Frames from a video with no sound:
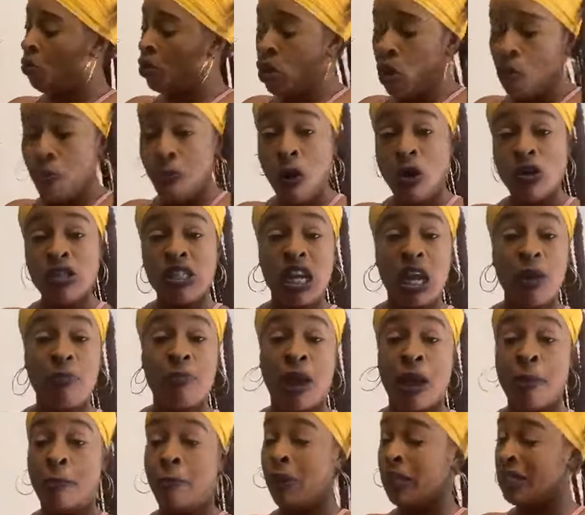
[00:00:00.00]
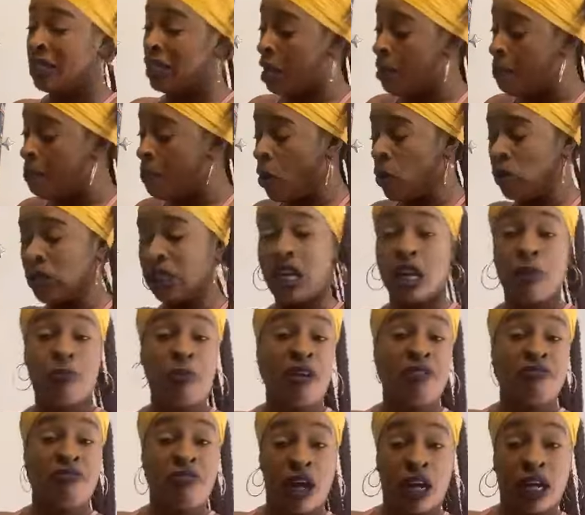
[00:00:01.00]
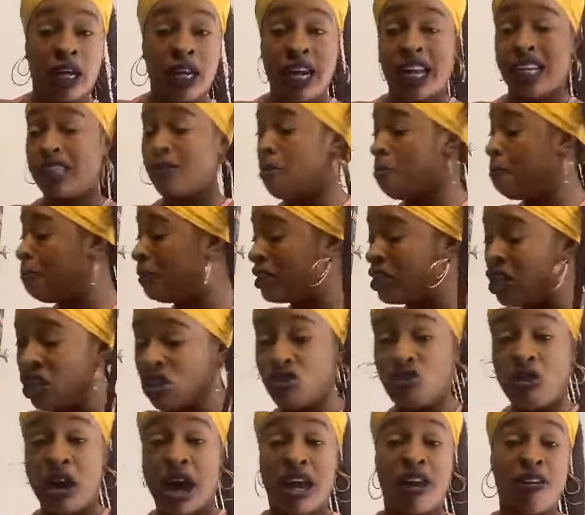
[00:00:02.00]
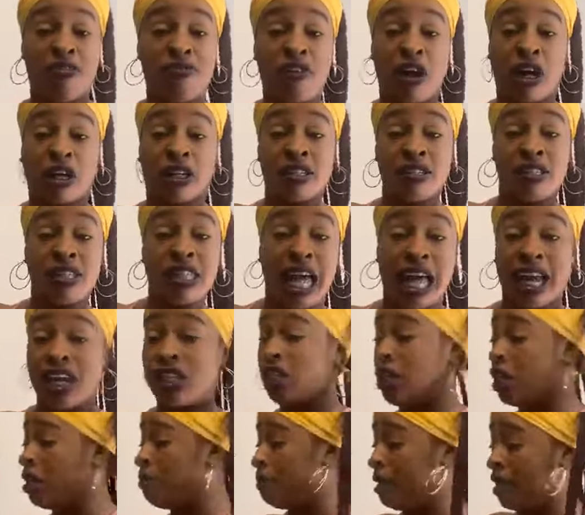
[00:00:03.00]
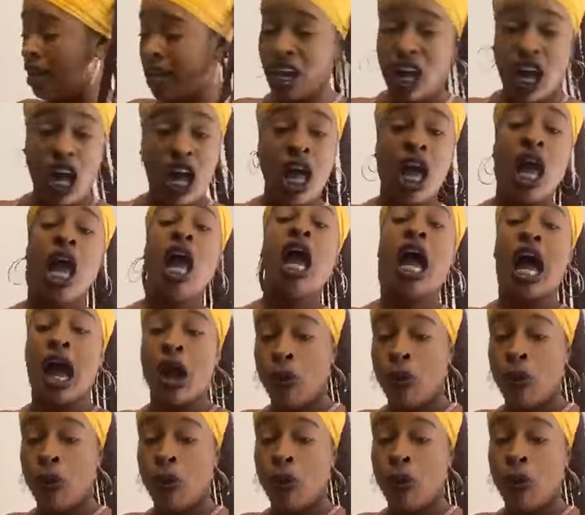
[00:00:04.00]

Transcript: When you posting up my picture and posting up my fucking husband picture and trying to fucking style us on the media,